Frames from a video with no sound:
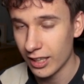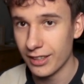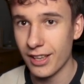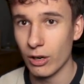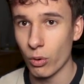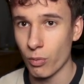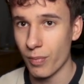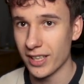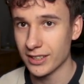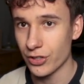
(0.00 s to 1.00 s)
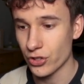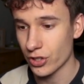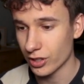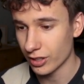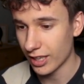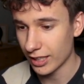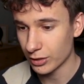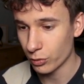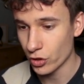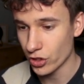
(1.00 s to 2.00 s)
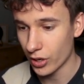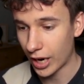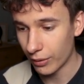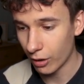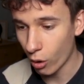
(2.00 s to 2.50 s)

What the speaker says: the long message that we share our